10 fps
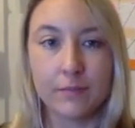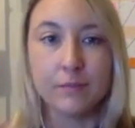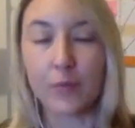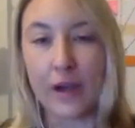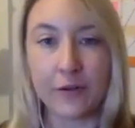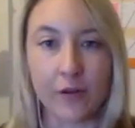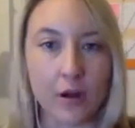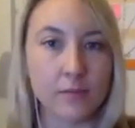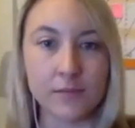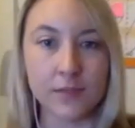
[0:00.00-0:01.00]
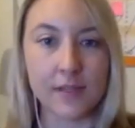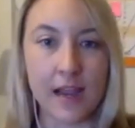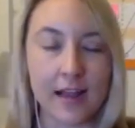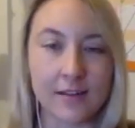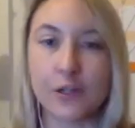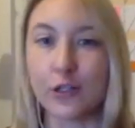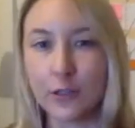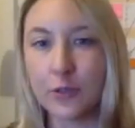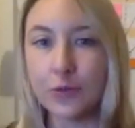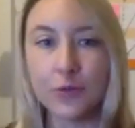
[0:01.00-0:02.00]
breadcrumbs and
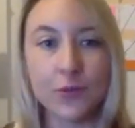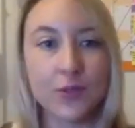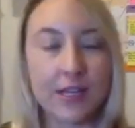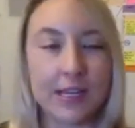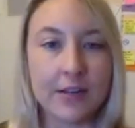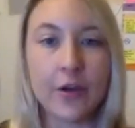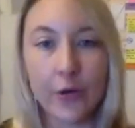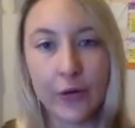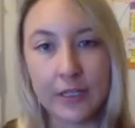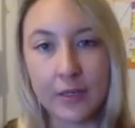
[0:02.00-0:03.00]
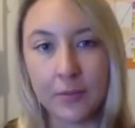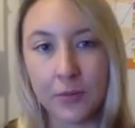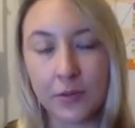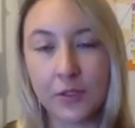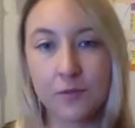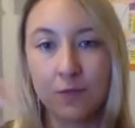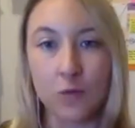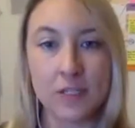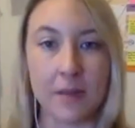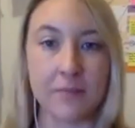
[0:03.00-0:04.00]
clues in earlier books
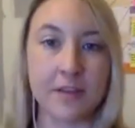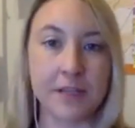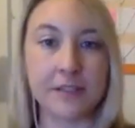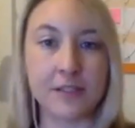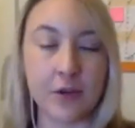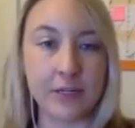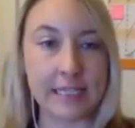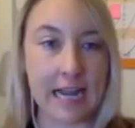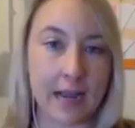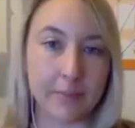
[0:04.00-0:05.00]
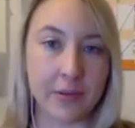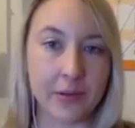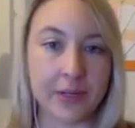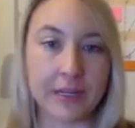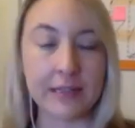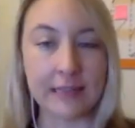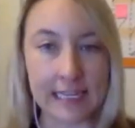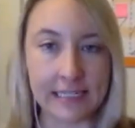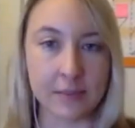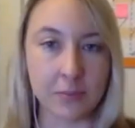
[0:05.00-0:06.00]
for something that's going to happen in a
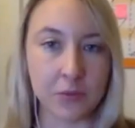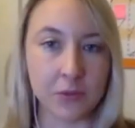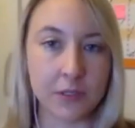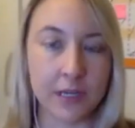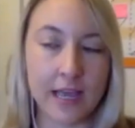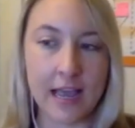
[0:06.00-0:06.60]
later book.